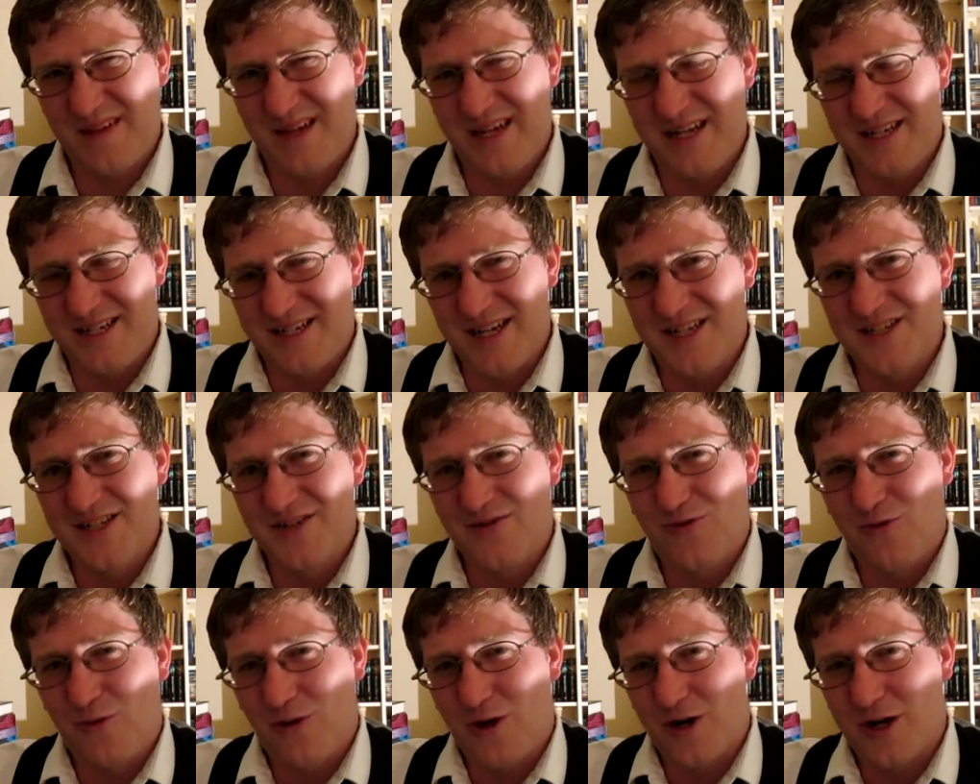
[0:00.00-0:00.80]
it
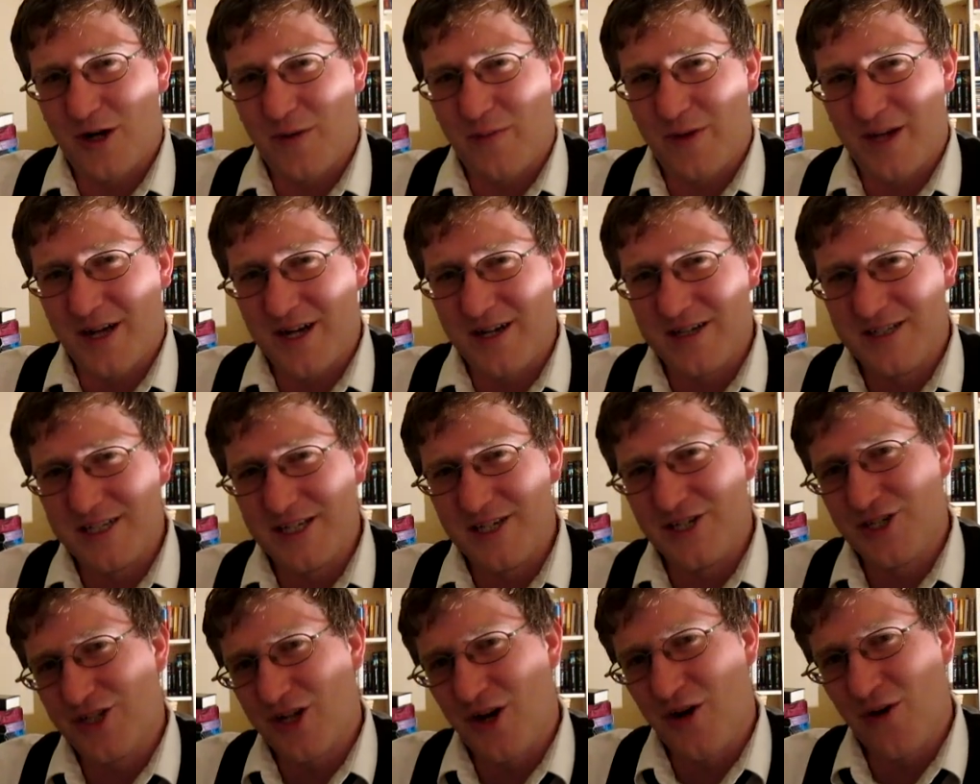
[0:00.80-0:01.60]
doesn't work, because
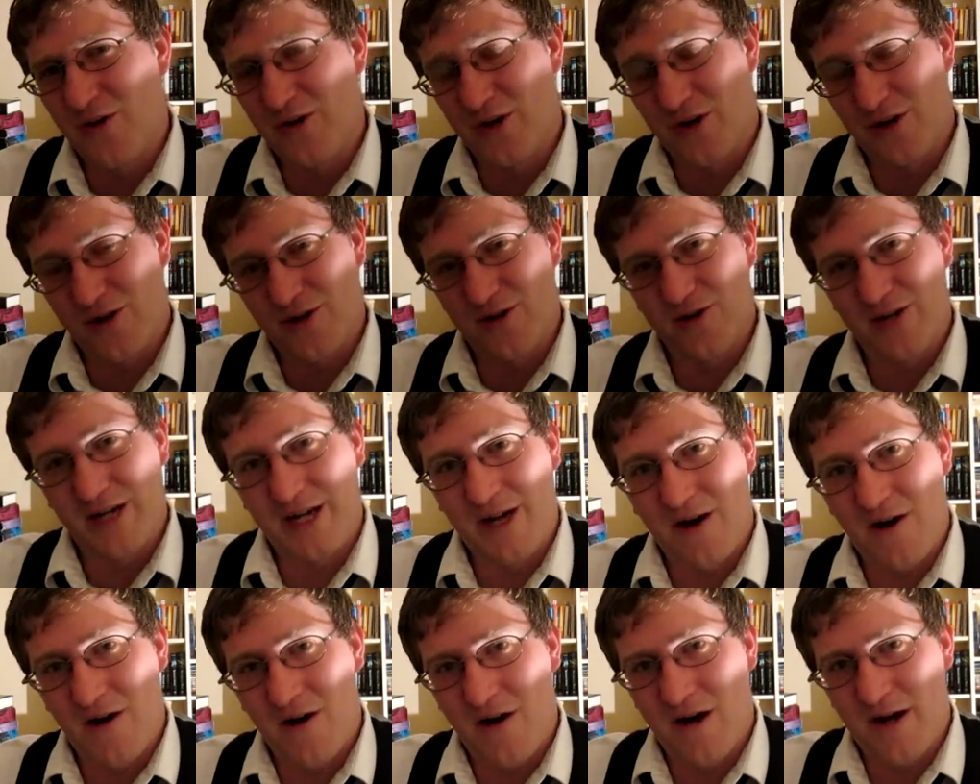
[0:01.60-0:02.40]
he's shown early
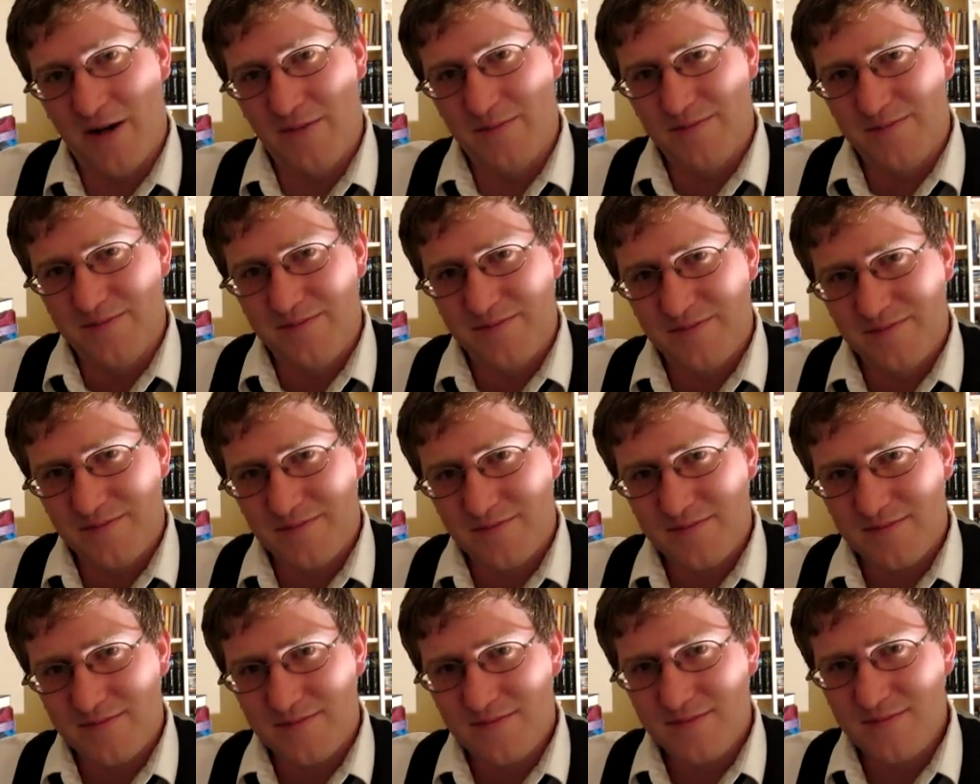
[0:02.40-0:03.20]
on
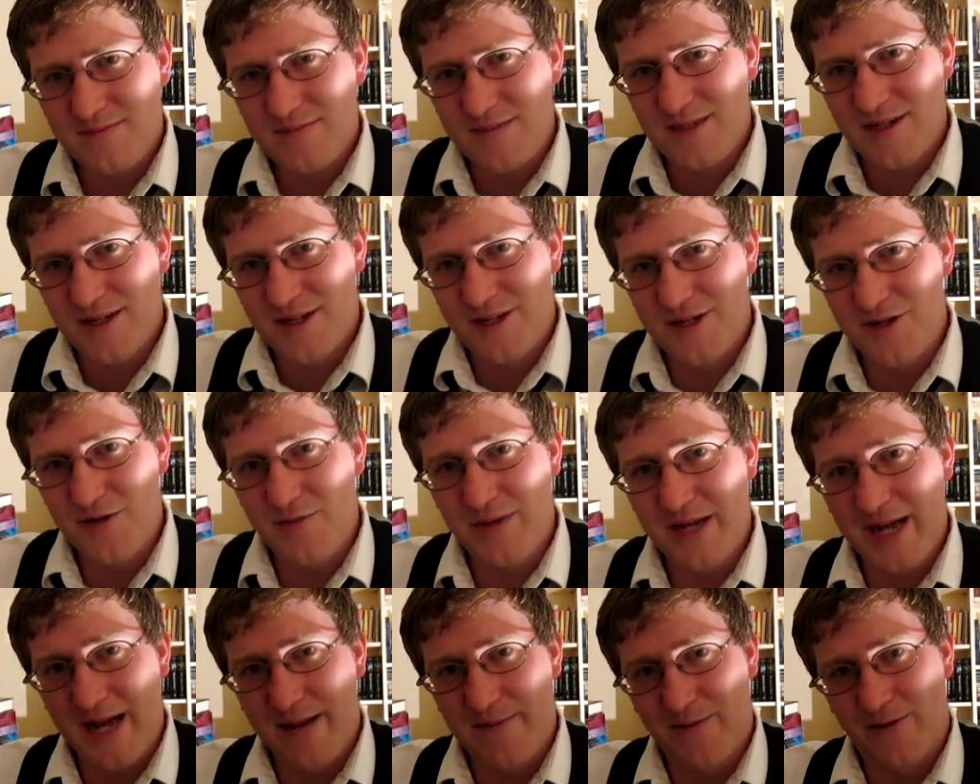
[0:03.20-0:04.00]
to
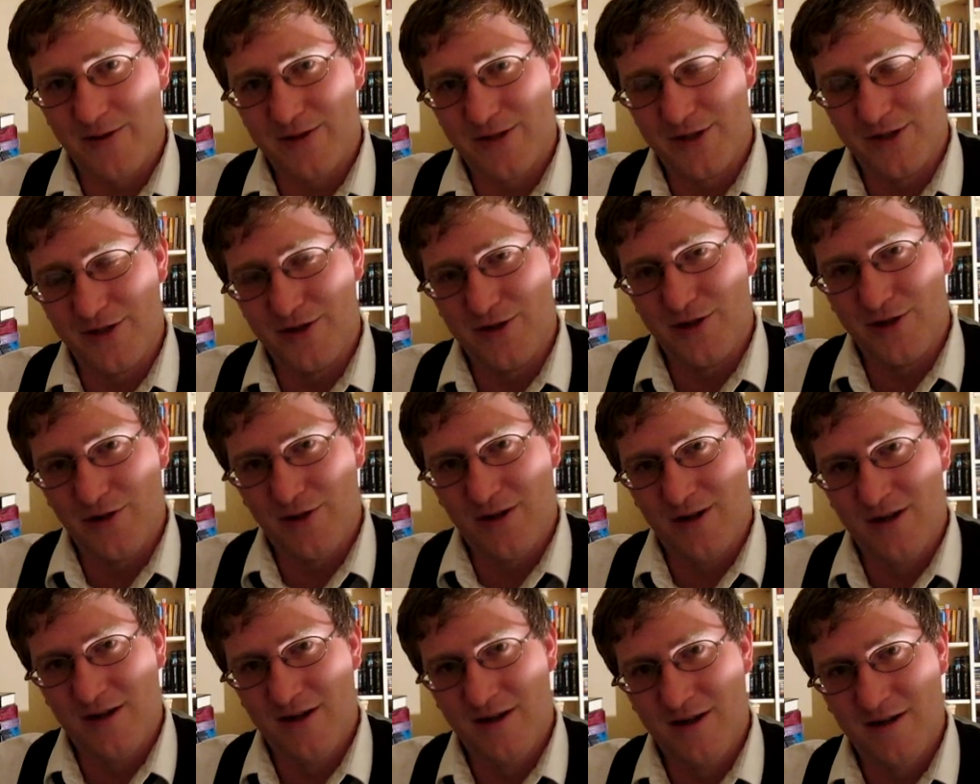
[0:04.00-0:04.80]
be able
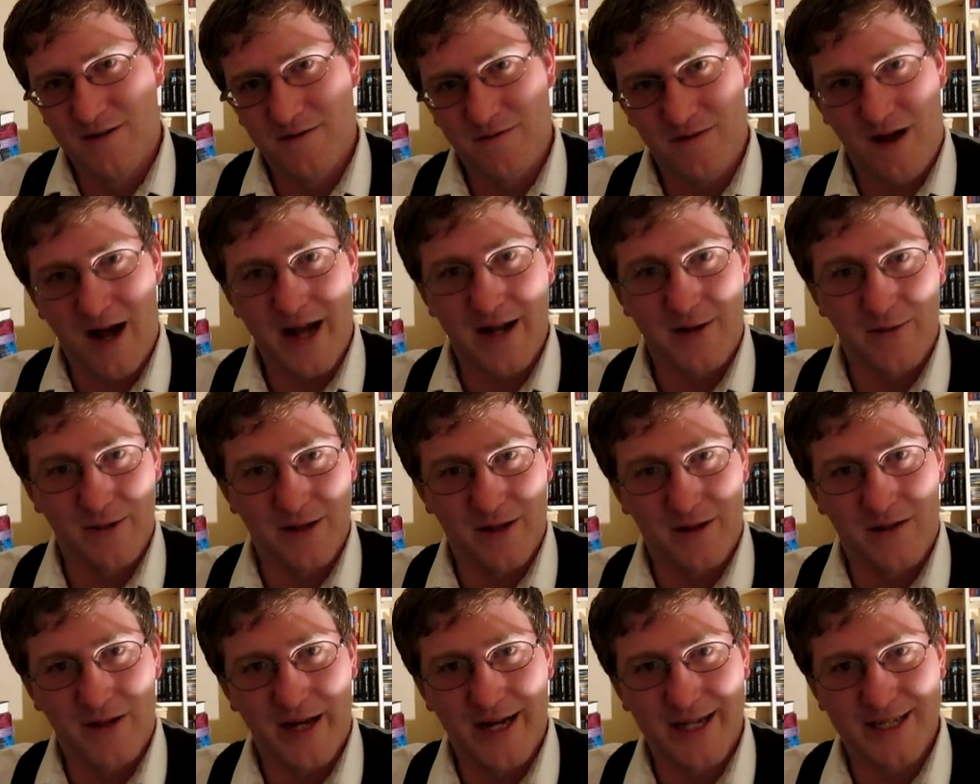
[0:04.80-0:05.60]
to fight with
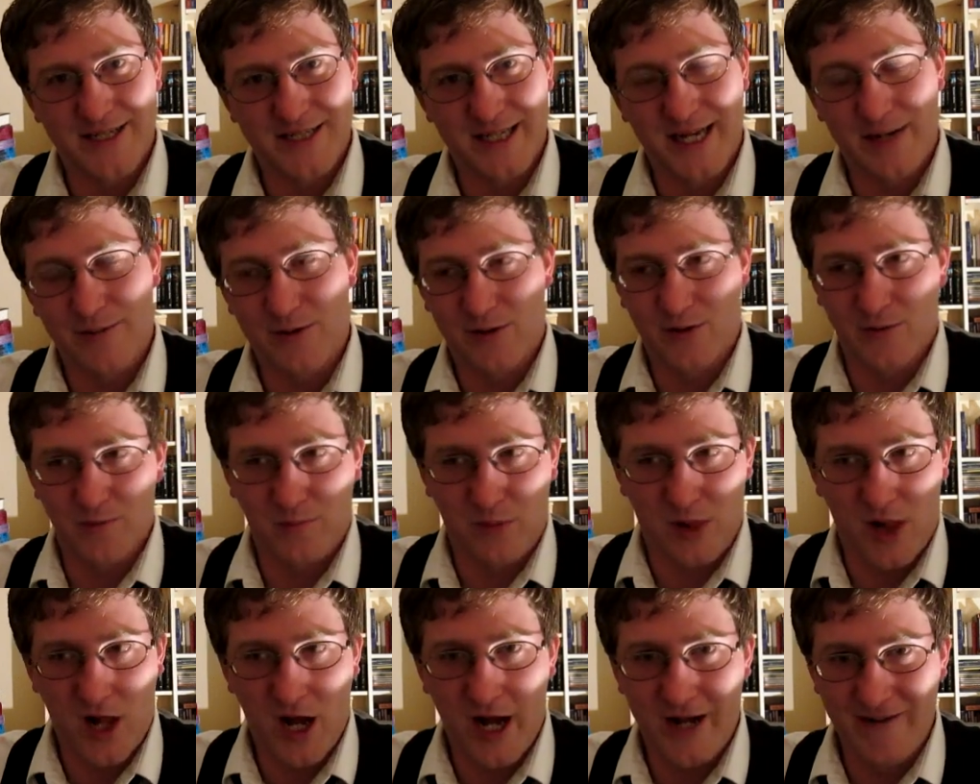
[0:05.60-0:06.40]
a lightsaber
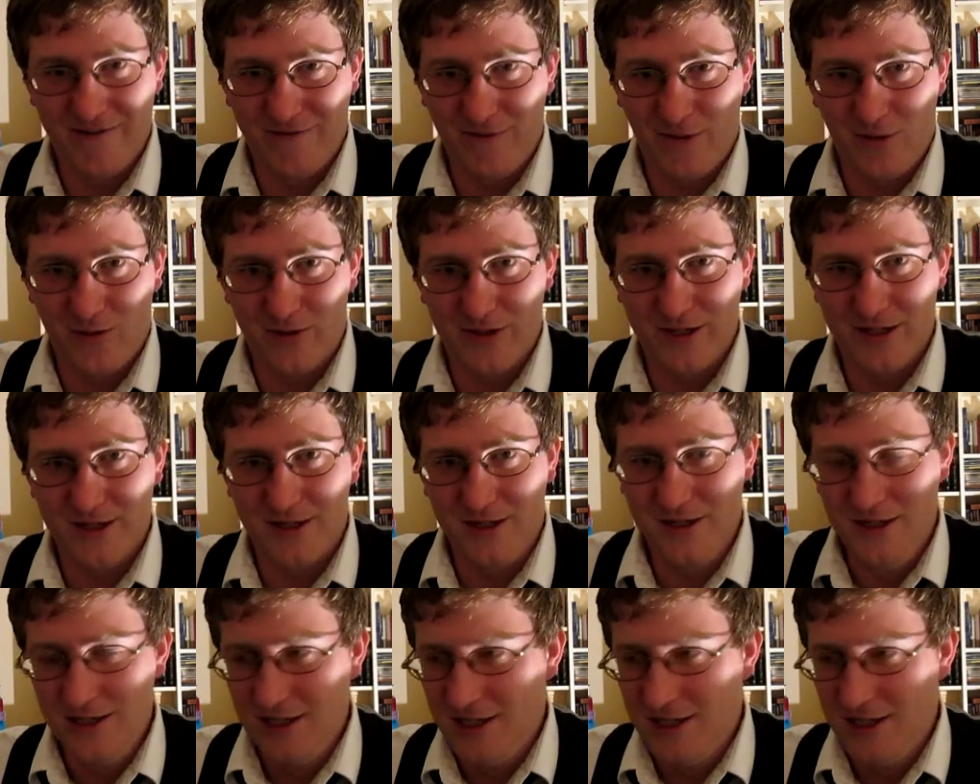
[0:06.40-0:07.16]
blindfolded.